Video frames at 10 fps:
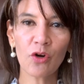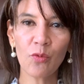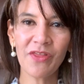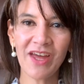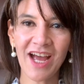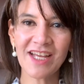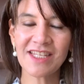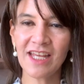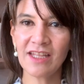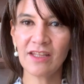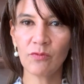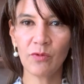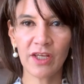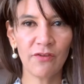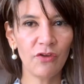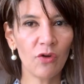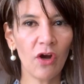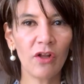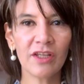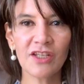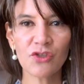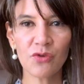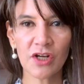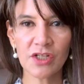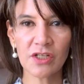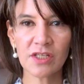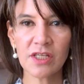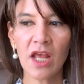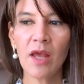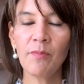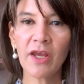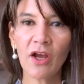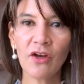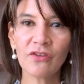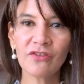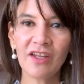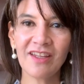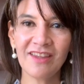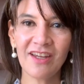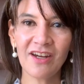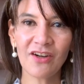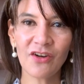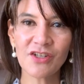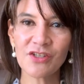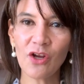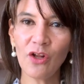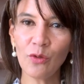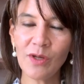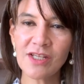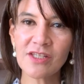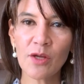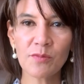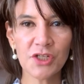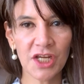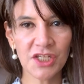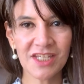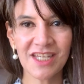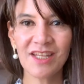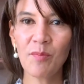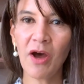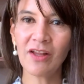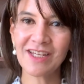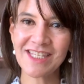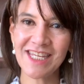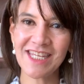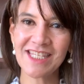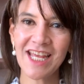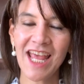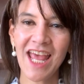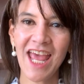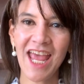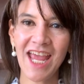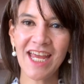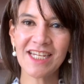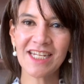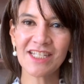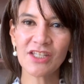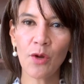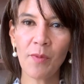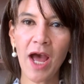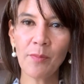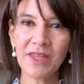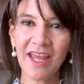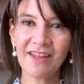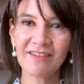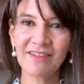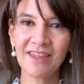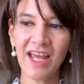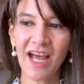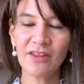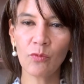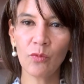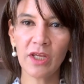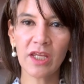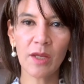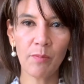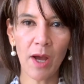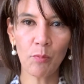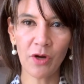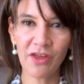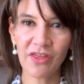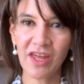with us, and we give you all the instructions, because there's always some changes in the policies and some updates that we keep up with,